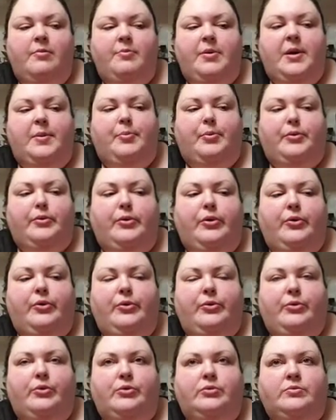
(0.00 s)
People
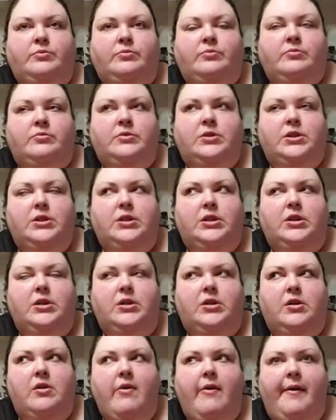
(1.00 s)
who
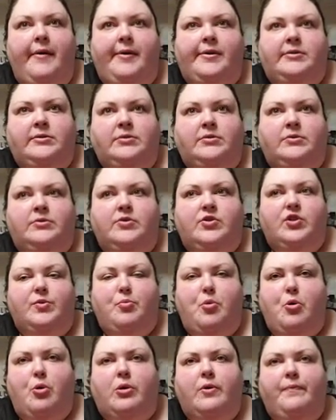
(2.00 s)

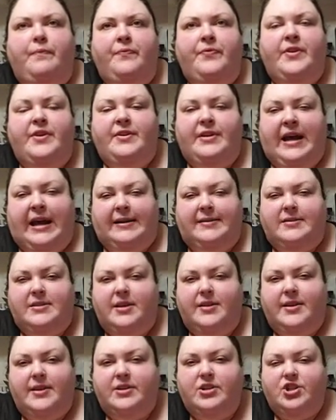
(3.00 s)
support the
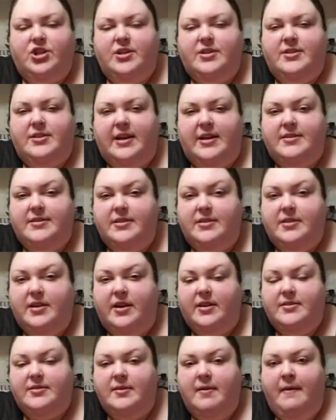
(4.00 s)
nasty things she says and
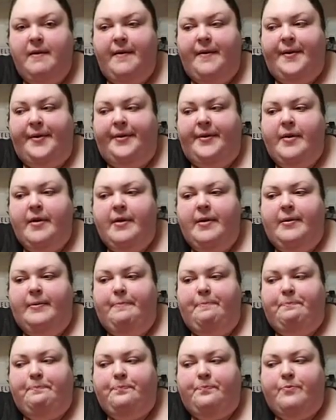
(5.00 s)
does,
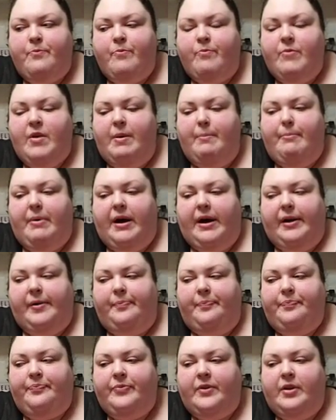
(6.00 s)
but